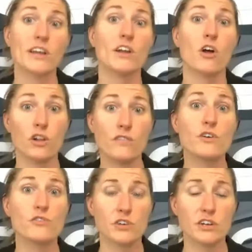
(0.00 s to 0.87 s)
and all of
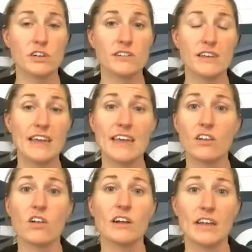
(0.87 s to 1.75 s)
those are going to take
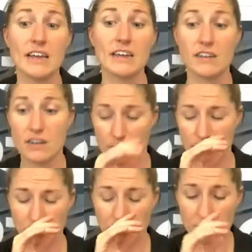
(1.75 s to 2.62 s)
analog
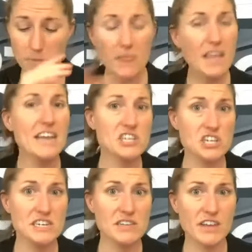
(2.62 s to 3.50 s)
and
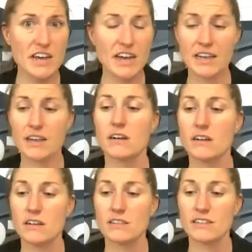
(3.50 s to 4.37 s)
HDTVI
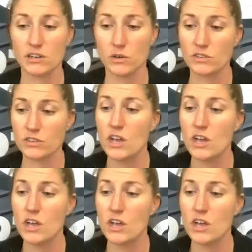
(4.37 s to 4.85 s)
signals.